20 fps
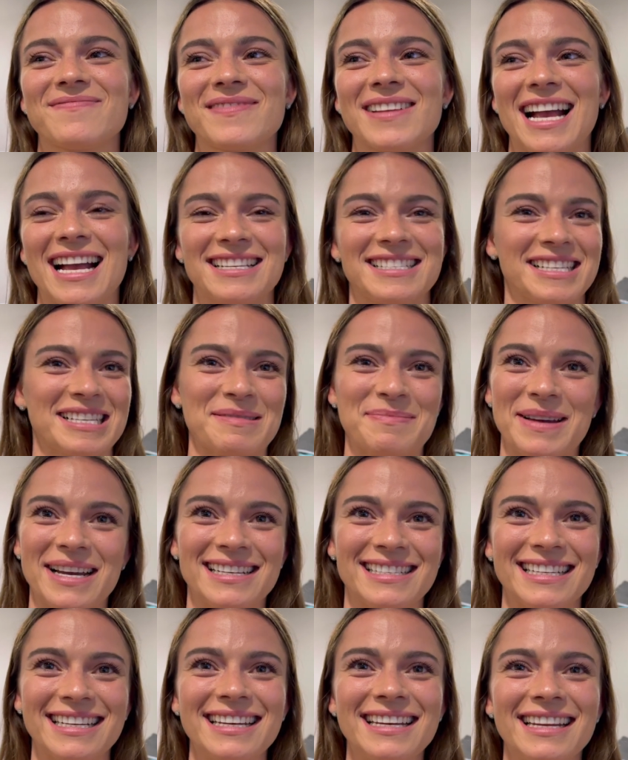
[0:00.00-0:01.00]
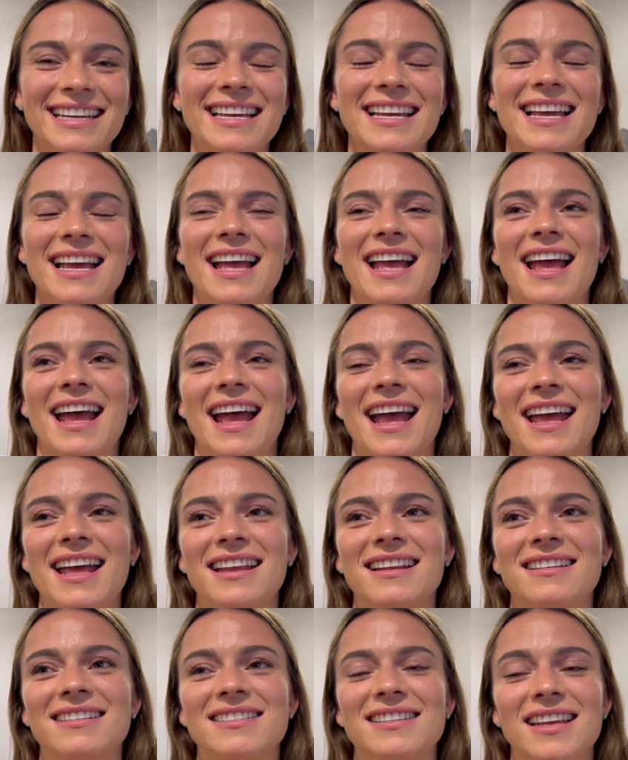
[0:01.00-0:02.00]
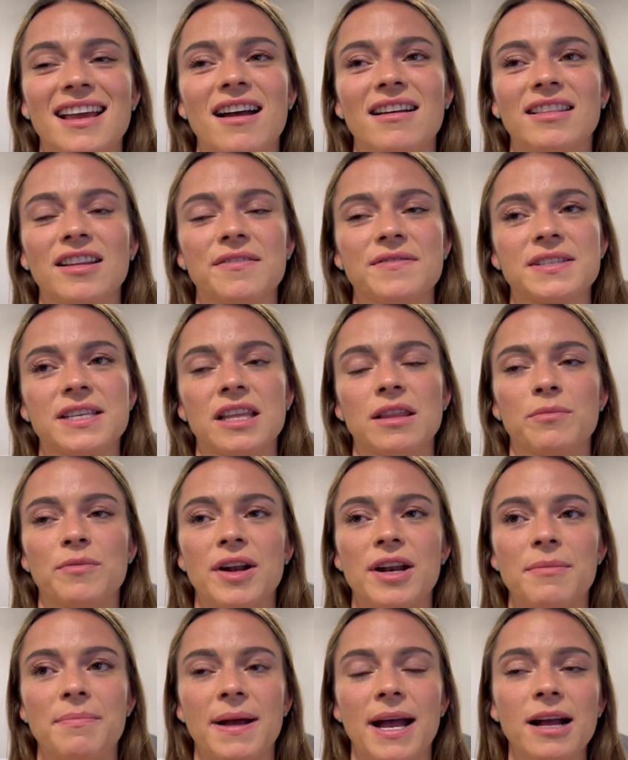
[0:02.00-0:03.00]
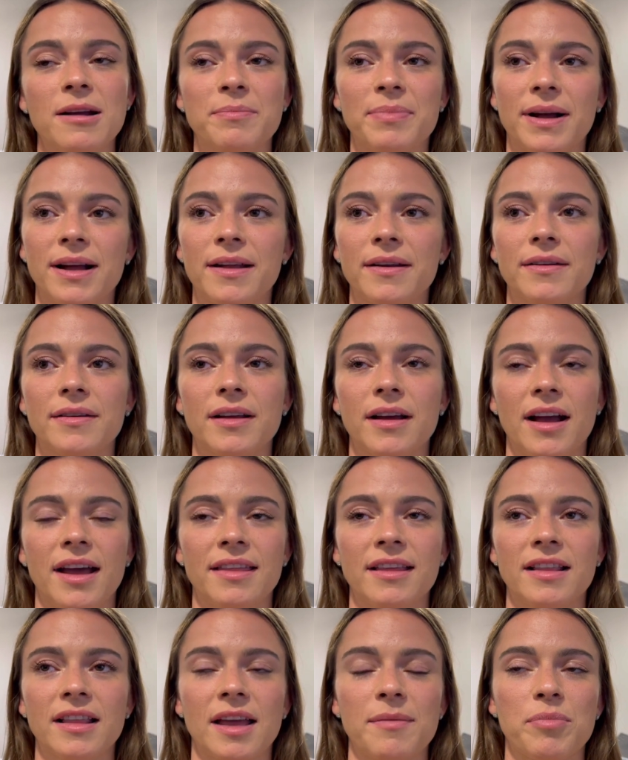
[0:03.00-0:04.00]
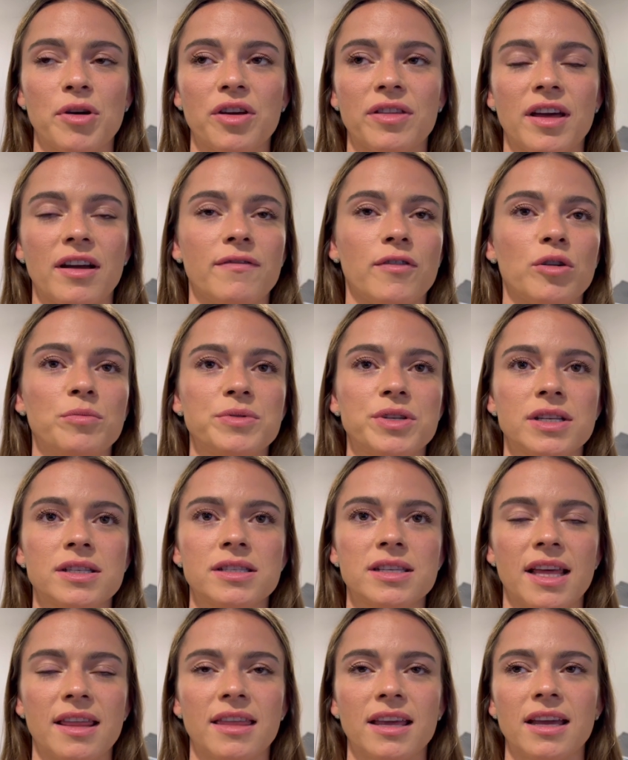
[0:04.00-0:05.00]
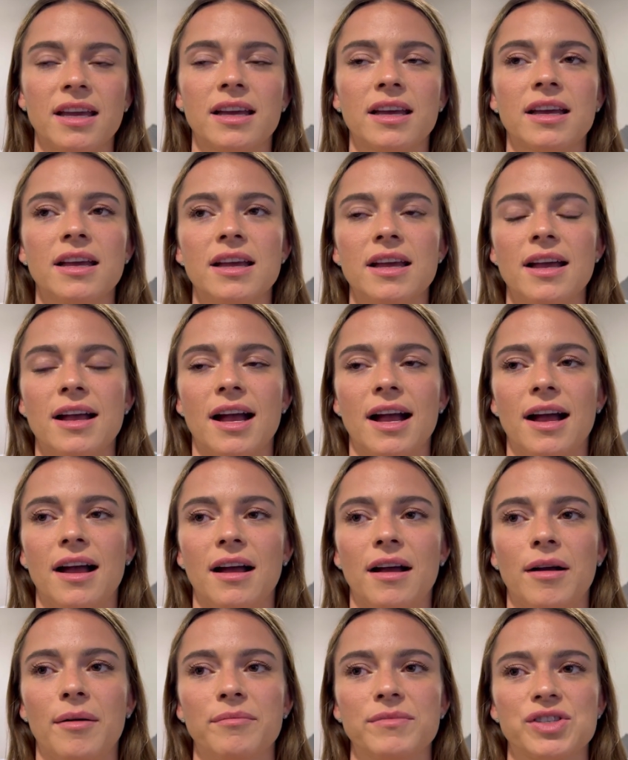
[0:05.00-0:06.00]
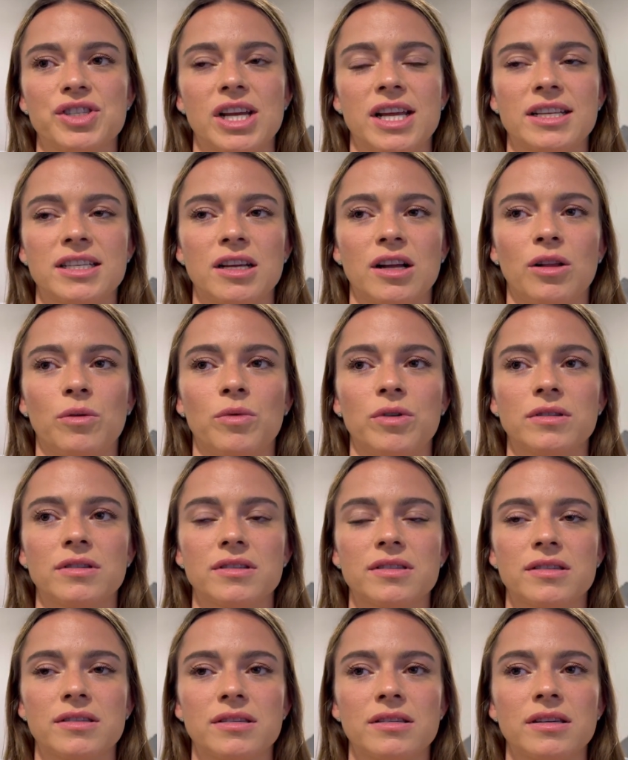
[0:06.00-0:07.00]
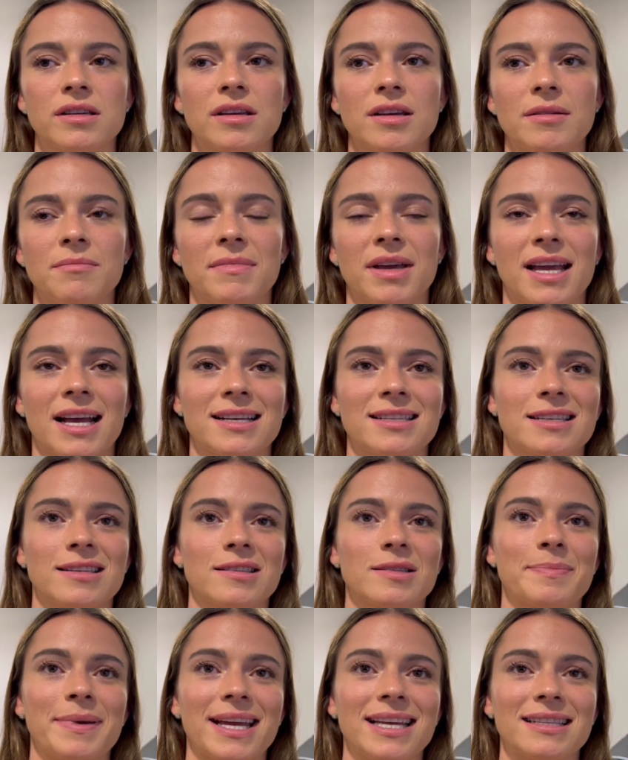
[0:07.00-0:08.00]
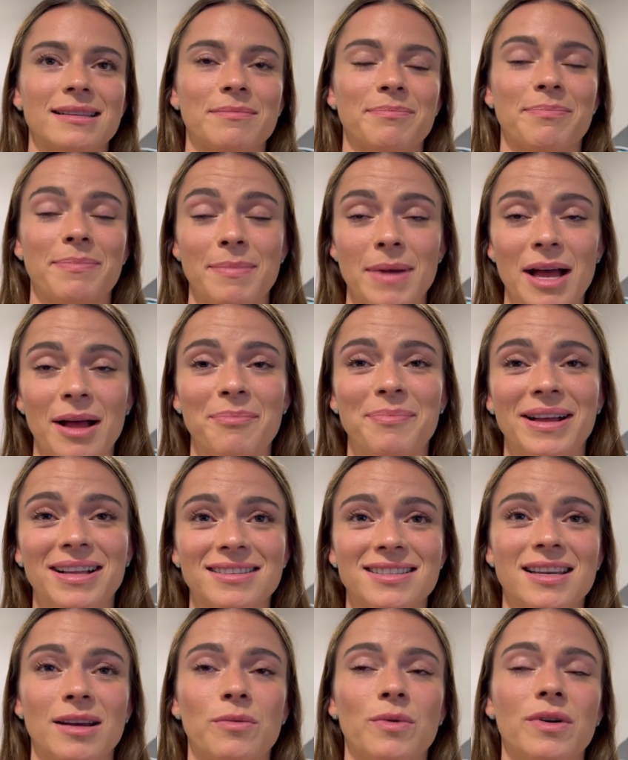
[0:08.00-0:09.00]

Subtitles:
as expected. And yeah, I'd love to see them run it back. But I think they both have options. I think Chantelle wants McCaskill's belts at